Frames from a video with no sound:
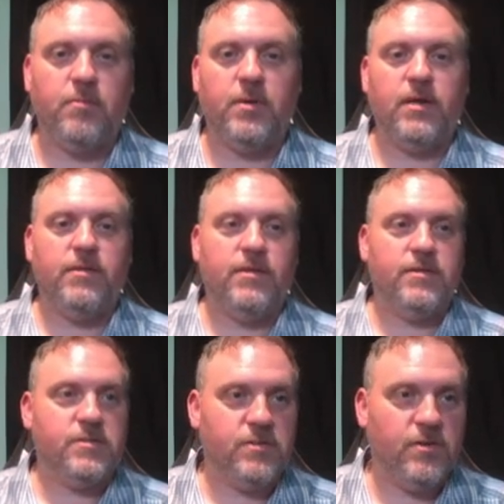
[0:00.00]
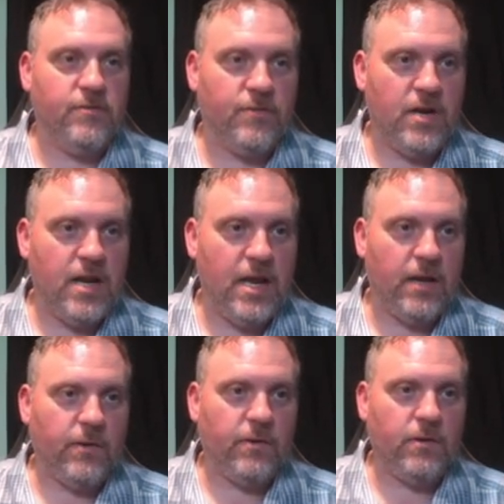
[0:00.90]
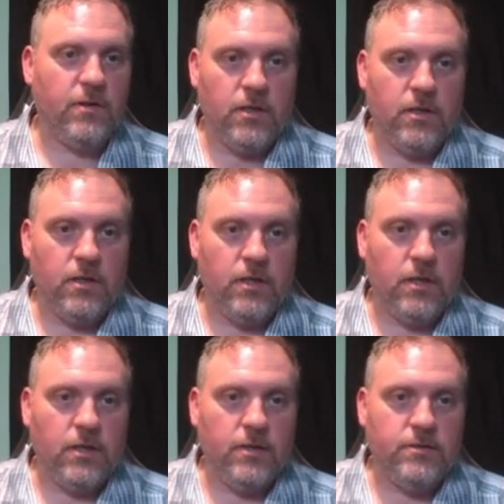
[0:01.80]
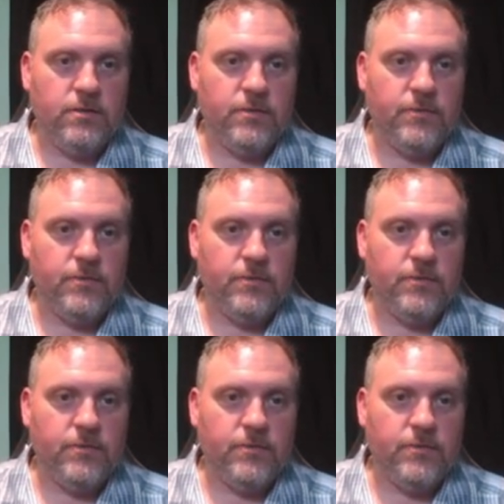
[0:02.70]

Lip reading: But this is good for now, and